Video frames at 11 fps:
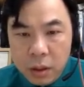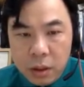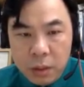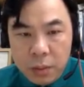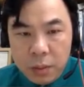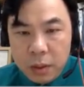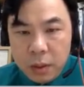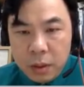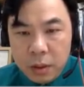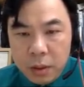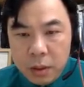part
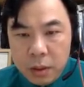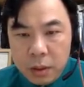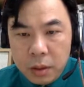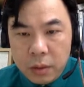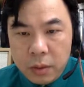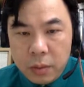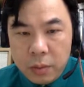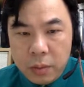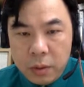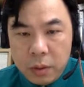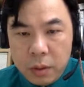here is
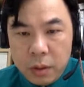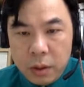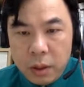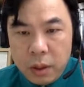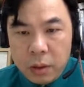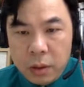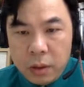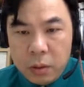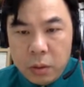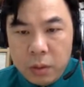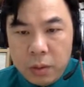
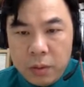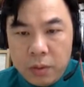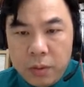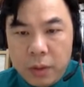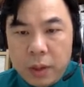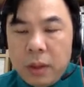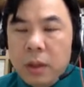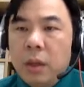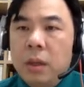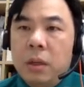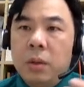7.815
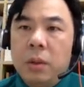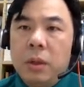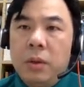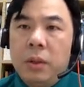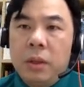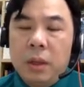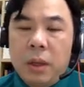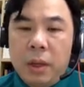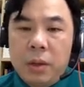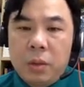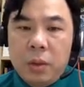is our critical
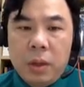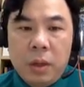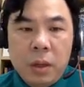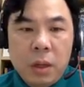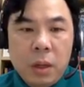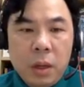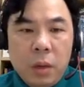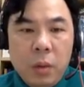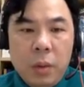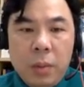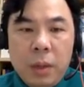chi-square,
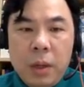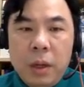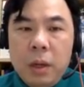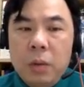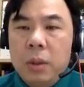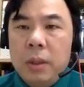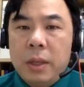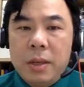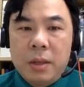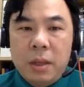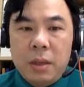whereby our
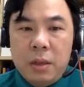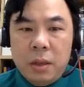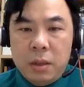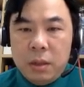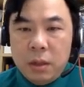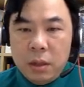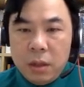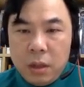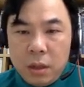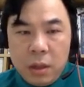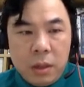test statistics
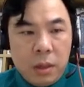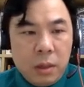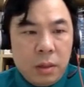is